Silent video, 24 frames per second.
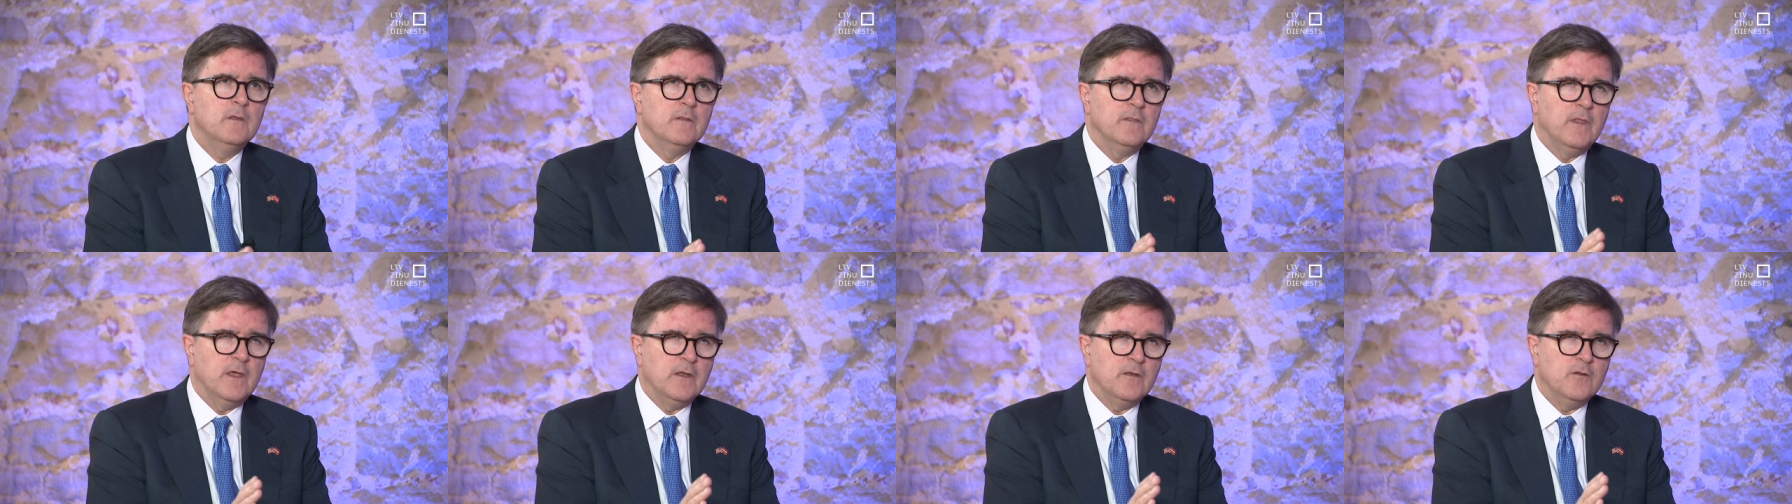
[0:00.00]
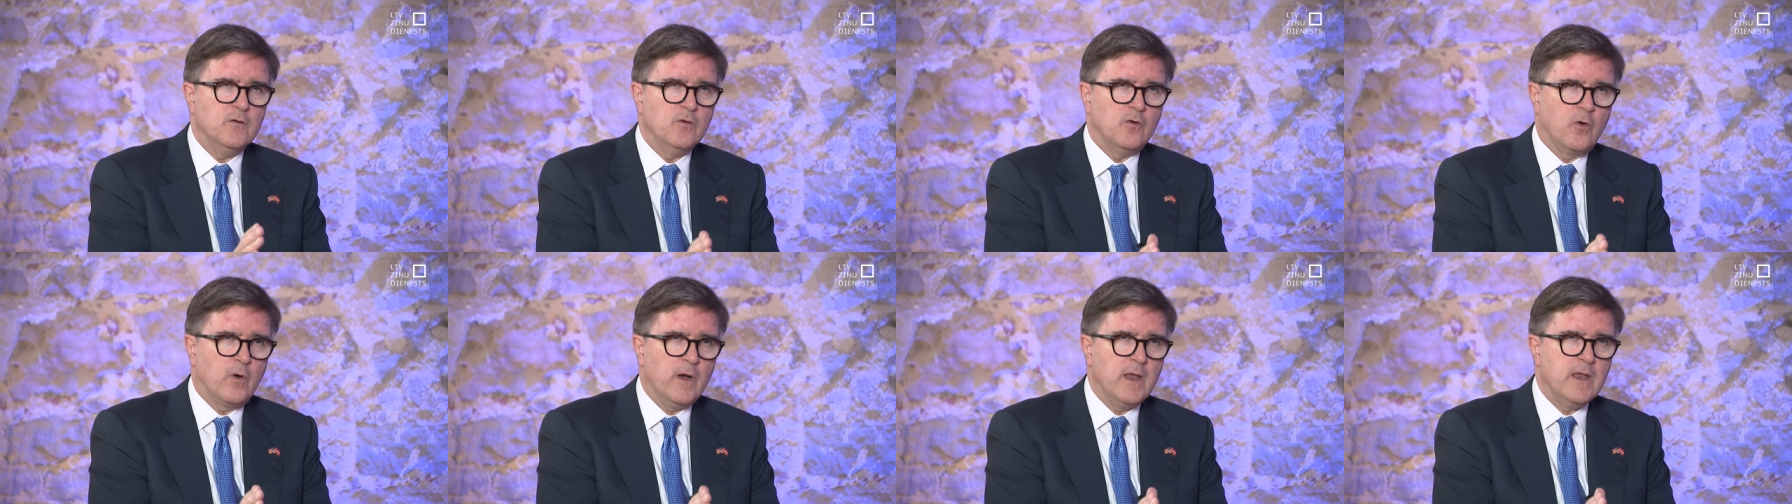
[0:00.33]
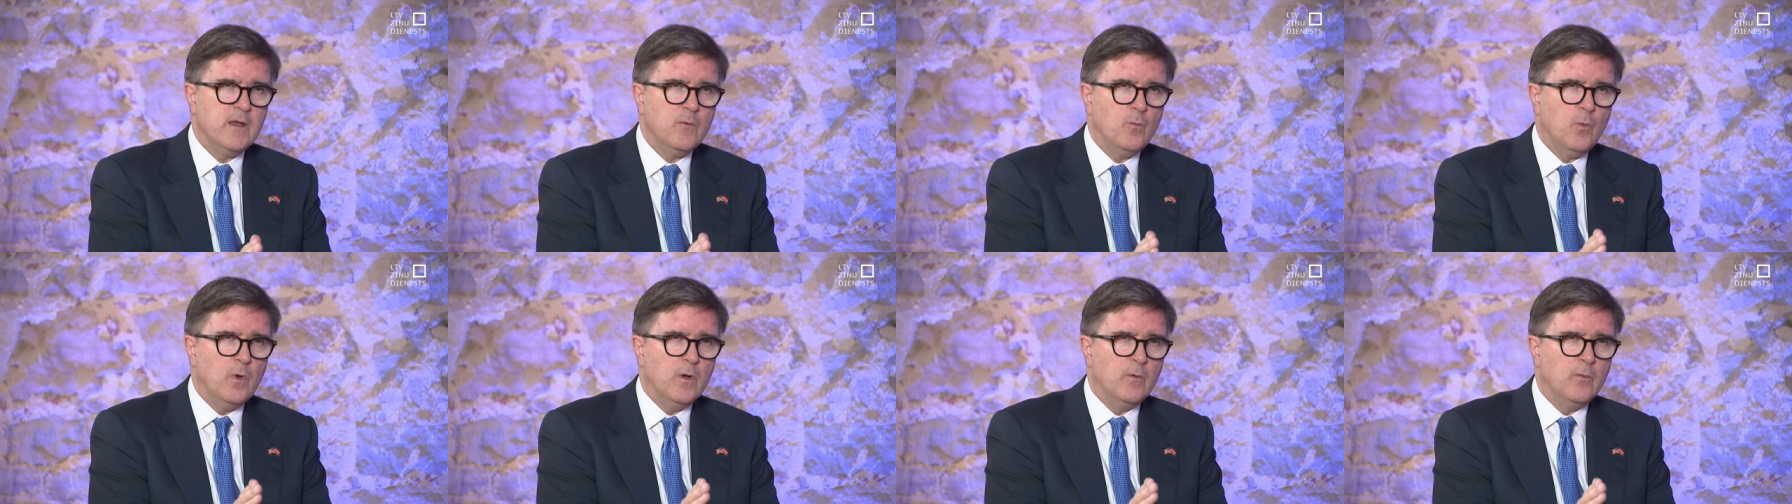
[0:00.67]
that
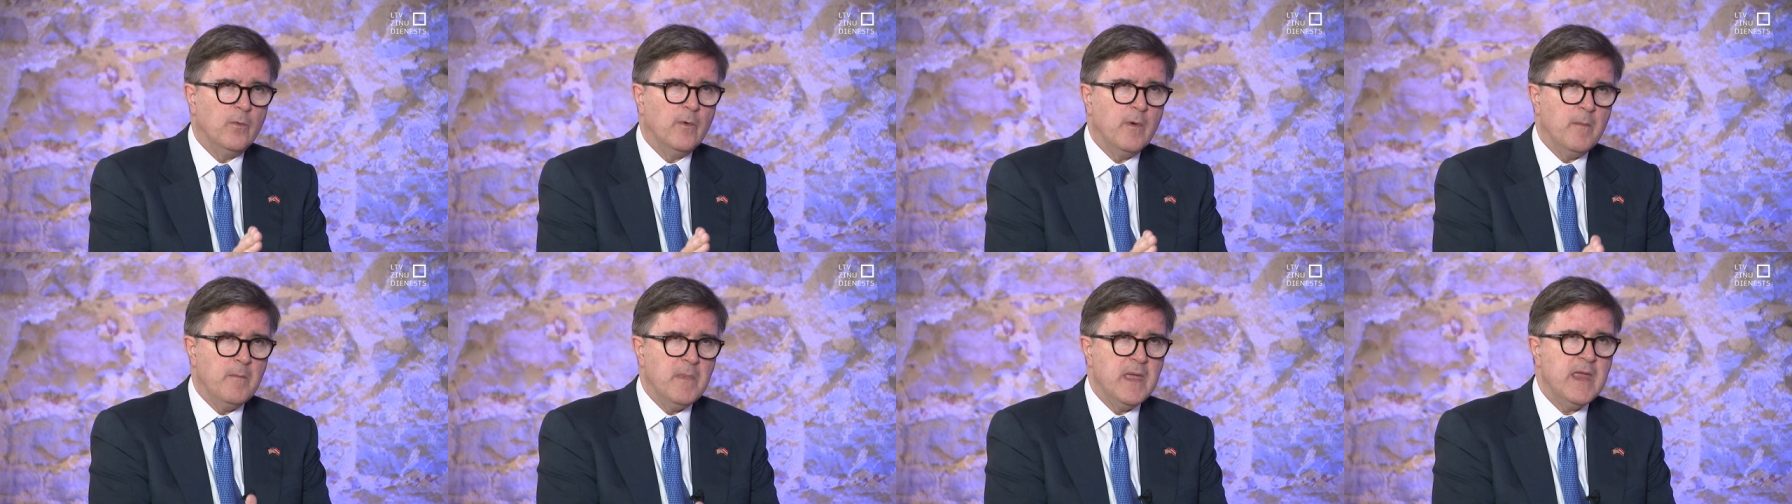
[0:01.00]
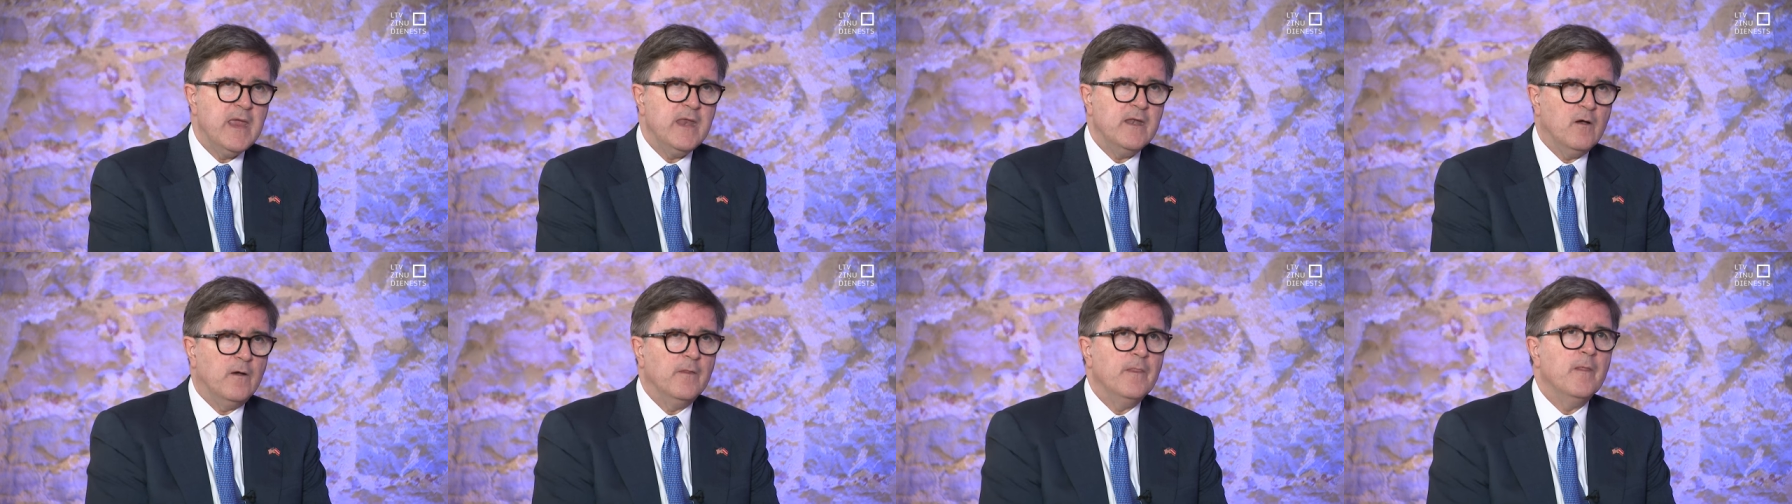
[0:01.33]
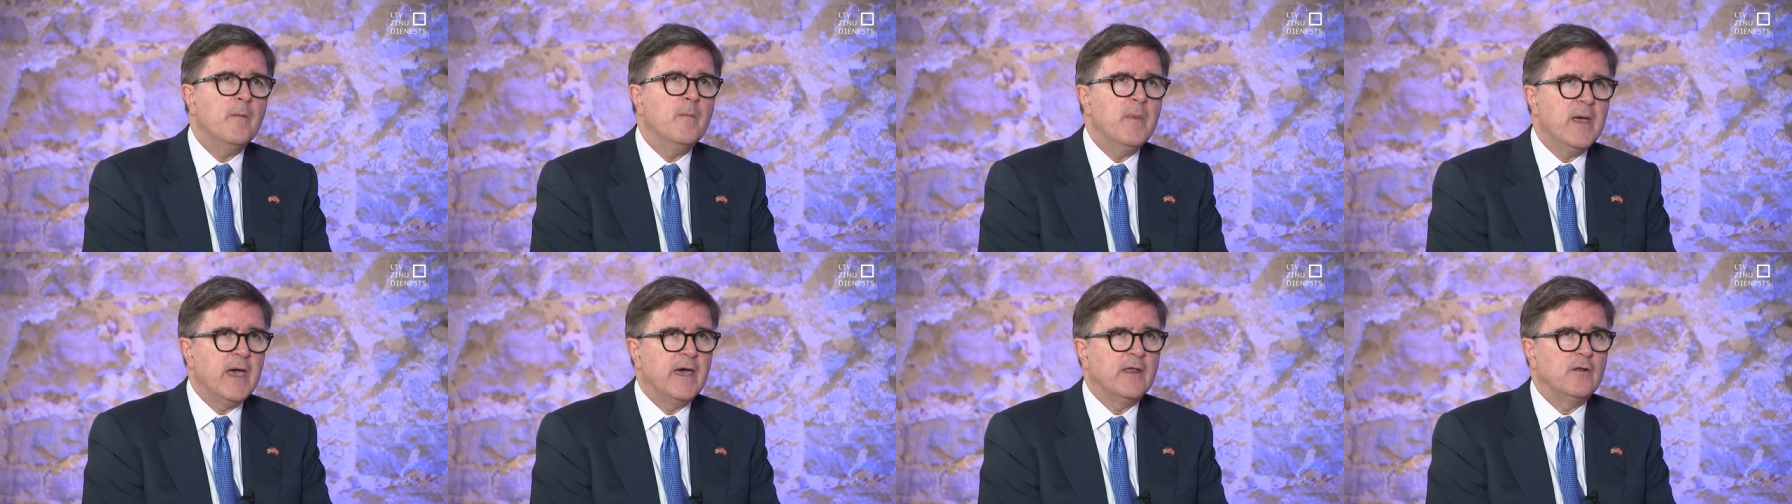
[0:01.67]
Ukraine will remain on
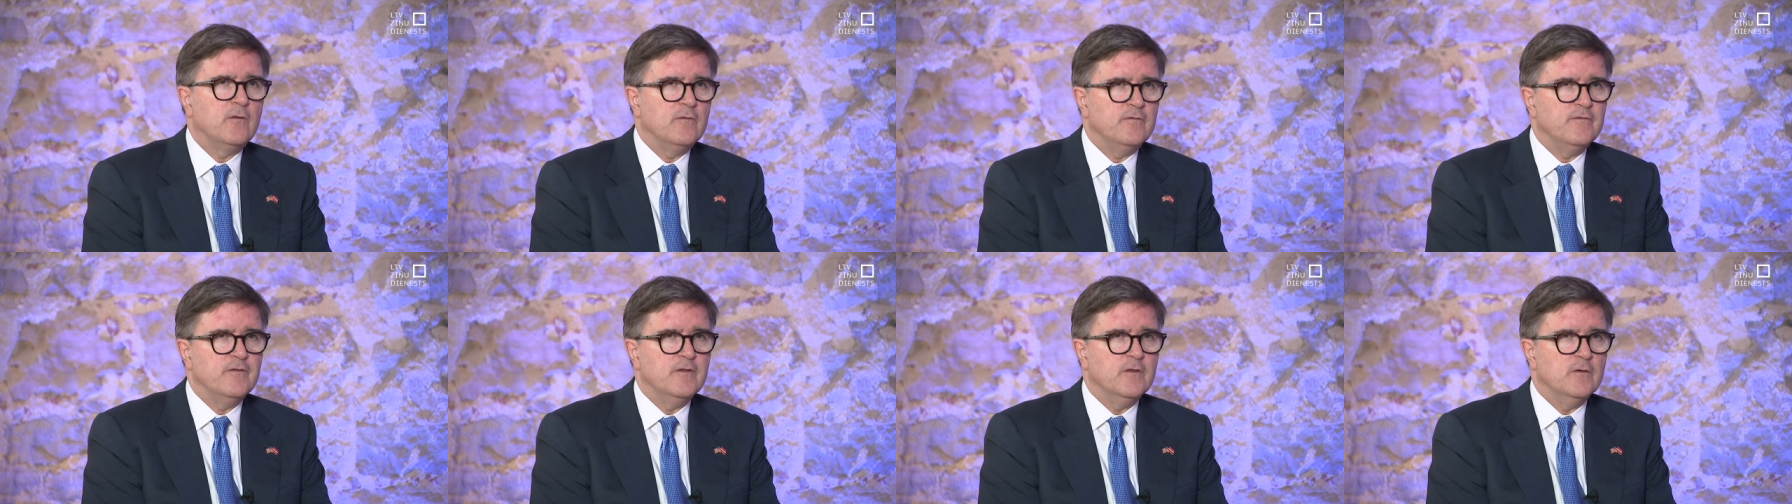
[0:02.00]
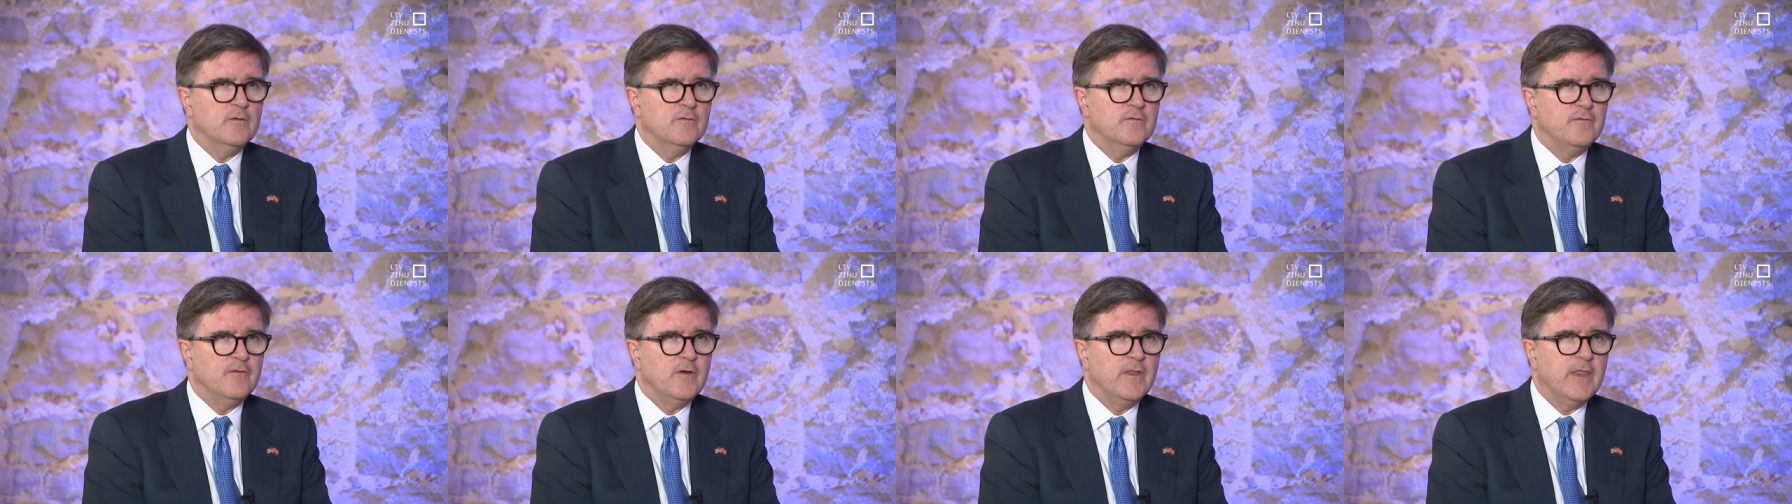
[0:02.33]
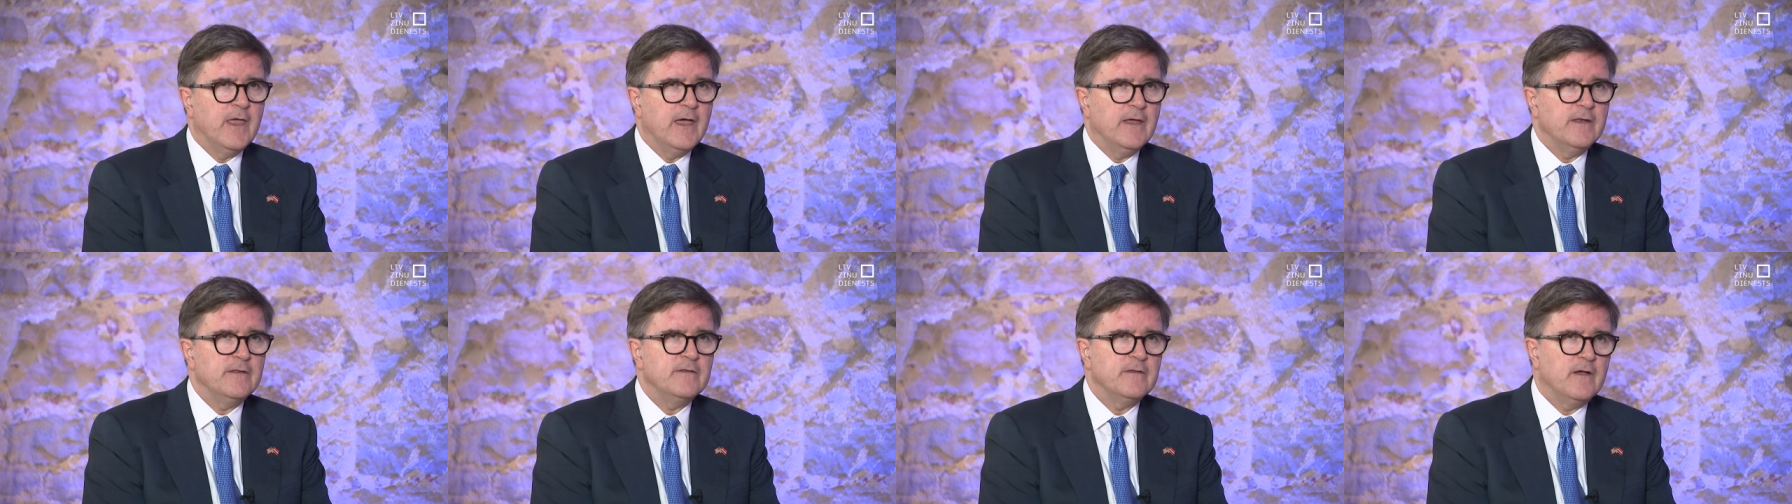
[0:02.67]
the battlefield for
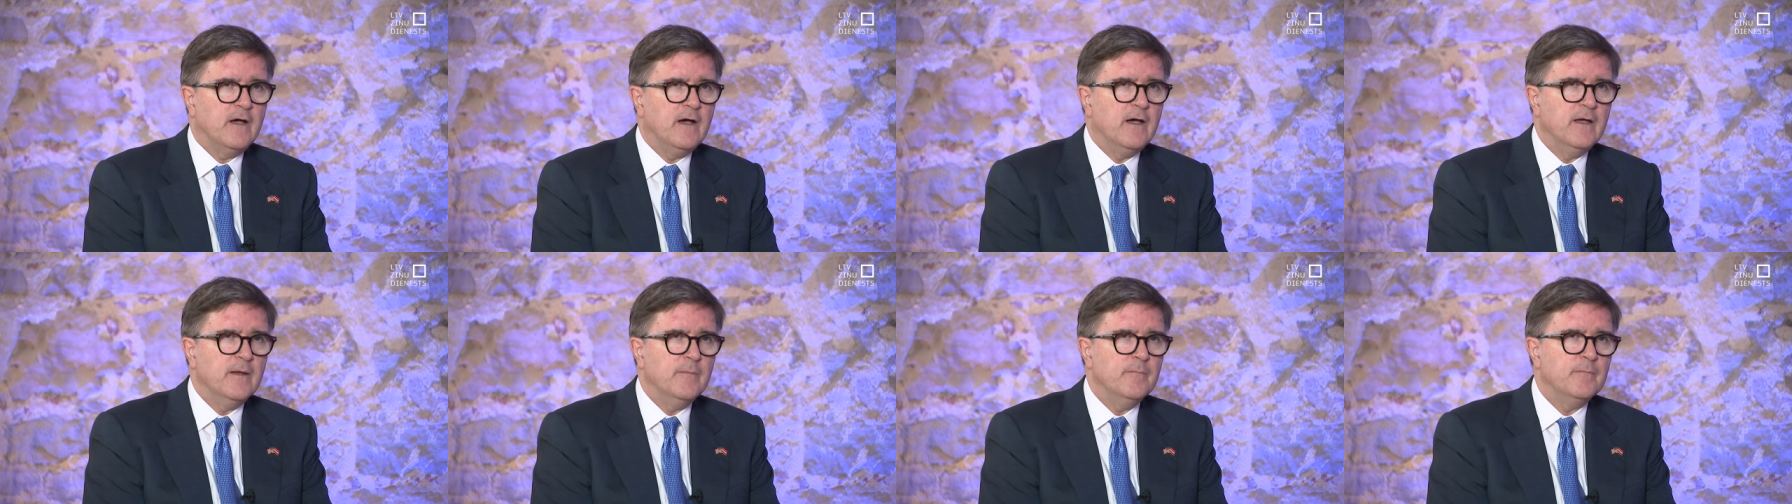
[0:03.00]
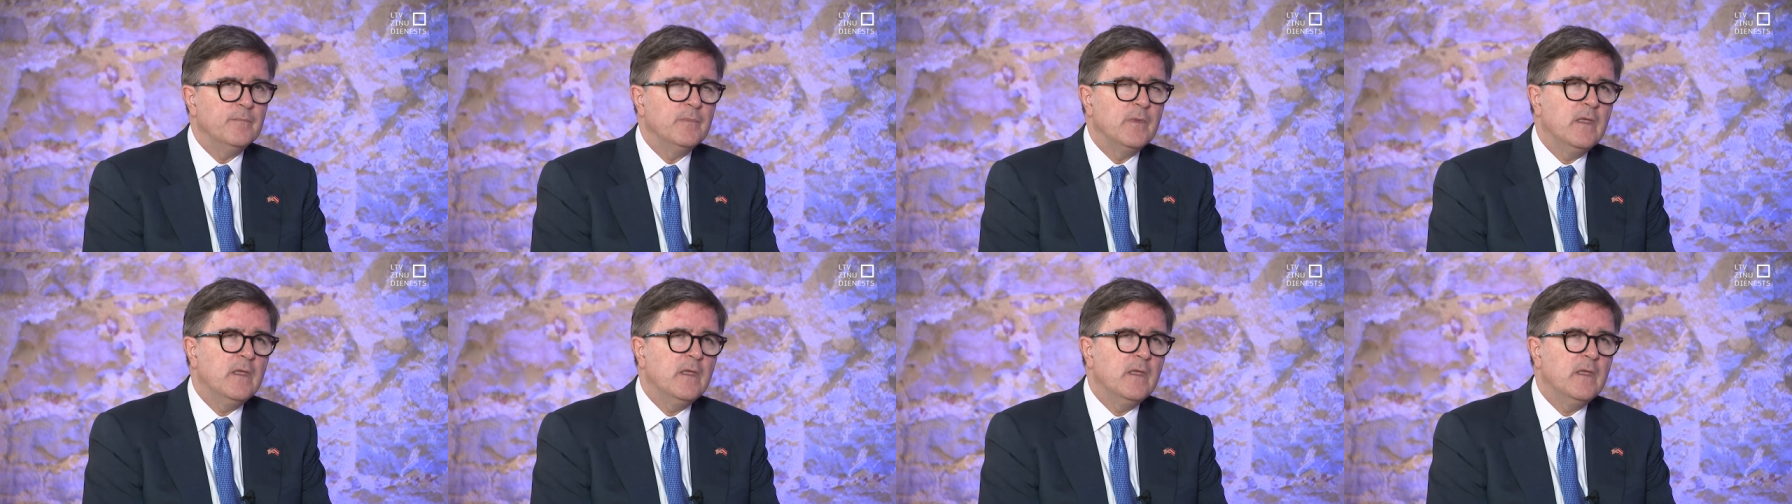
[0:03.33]
that time.